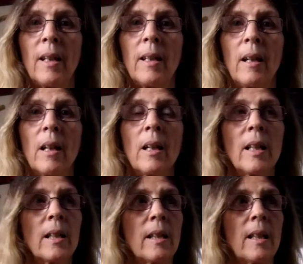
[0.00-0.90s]
Now, I
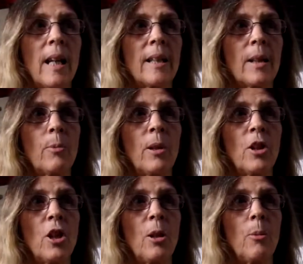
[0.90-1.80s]
got Tessa when
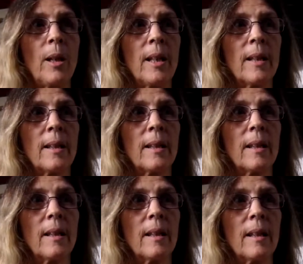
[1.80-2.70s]
she was,
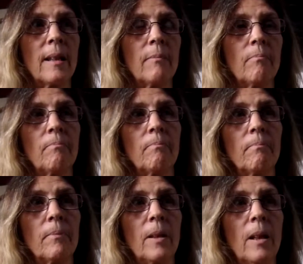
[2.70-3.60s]

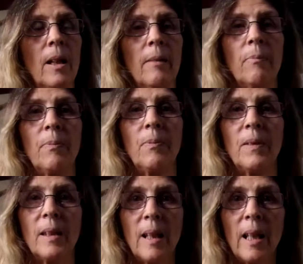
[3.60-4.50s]
I
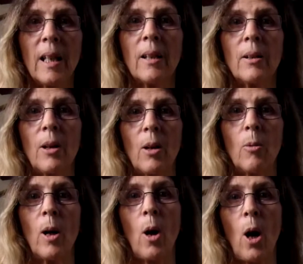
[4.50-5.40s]
think,
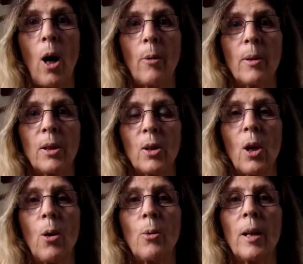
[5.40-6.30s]
well, I was
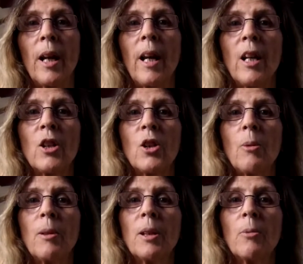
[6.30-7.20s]
told she
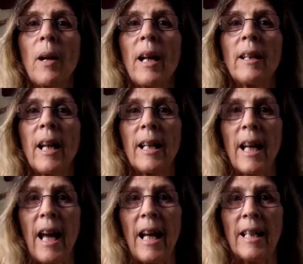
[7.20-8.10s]
was around that
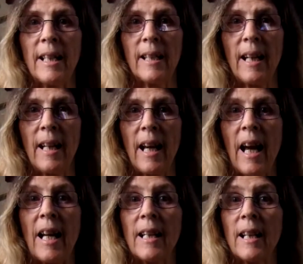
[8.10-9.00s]

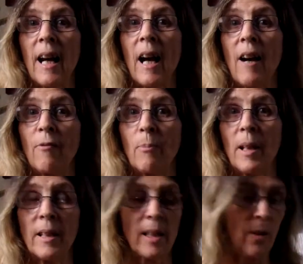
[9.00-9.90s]
8.5
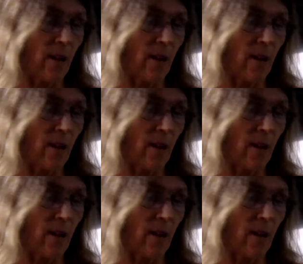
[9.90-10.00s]
months of